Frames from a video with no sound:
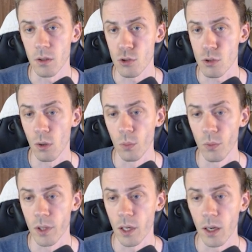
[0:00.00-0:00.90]

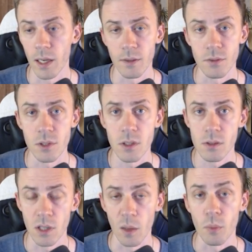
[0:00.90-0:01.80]
shown the
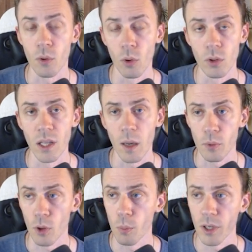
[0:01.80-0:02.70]
NFTs, the only
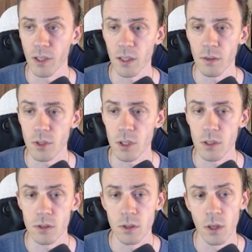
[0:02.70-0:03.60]
appropriate
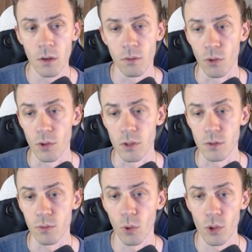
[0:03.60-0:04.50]
NFTs for this
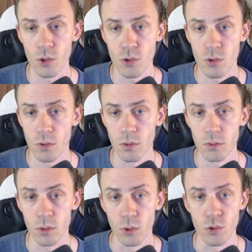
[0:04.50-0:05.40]
forge.
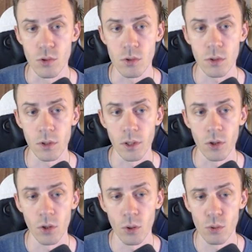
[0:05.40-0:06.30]
So you just click
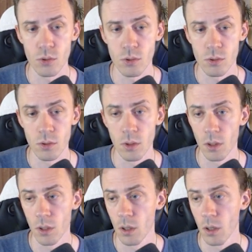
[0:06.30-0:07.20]
those,
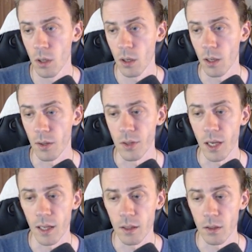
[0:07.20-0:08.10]
and
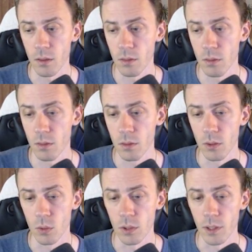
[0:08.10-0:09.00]
then
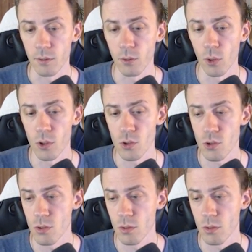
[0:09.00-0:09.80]
you click forge,